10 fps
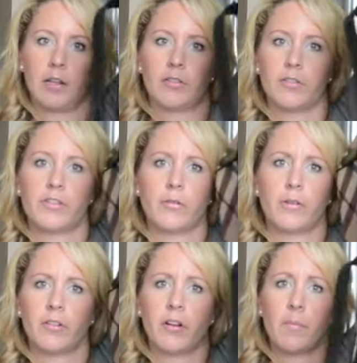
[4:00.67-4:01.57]
There's no
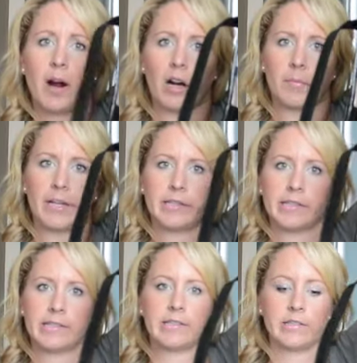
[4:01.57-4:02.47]
other
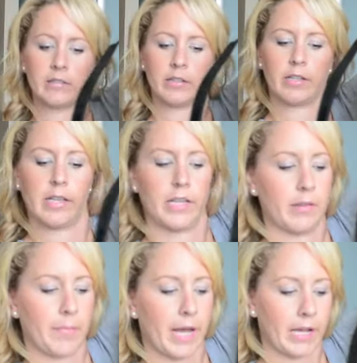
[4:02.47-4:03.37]
compartments in the
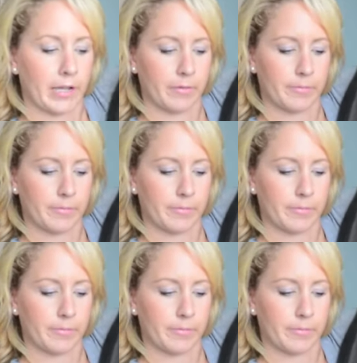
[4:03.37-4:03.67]
bag.